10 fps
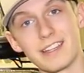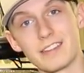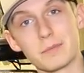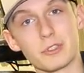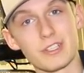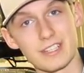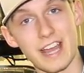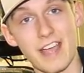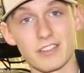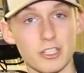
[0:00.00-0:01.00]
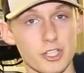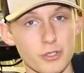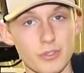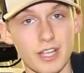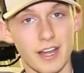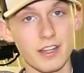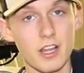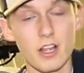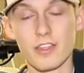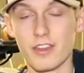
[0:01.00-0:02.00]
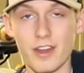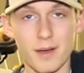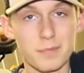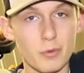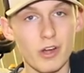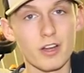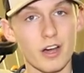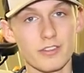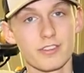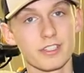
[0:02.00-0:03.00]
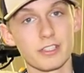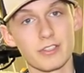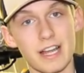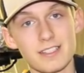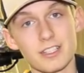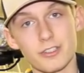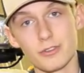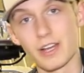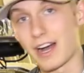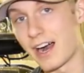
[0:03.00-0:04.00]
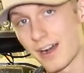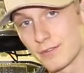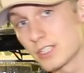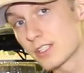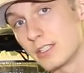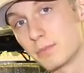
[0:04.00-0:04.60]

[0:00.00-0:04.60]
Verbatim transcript: lithium grease and having the shoes on, the number one other thing you guys can do to obviously